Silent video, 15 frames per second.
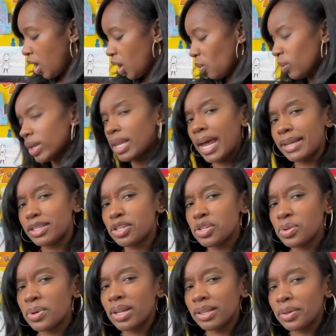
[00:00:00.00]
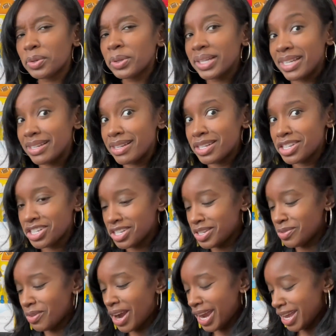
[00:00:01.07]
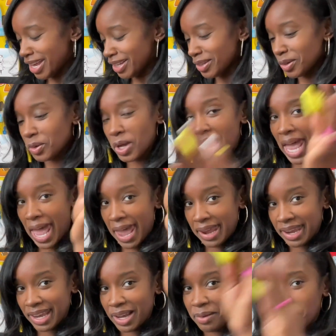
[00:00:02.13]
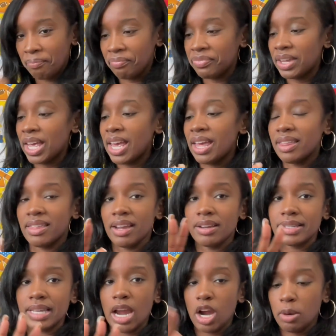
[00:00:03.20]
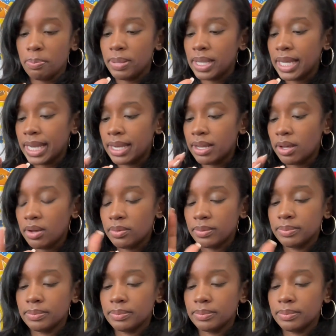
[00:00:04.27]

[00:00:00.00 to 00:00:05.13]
we like to do a little addition, right? A little adding. There's our Play-Doh.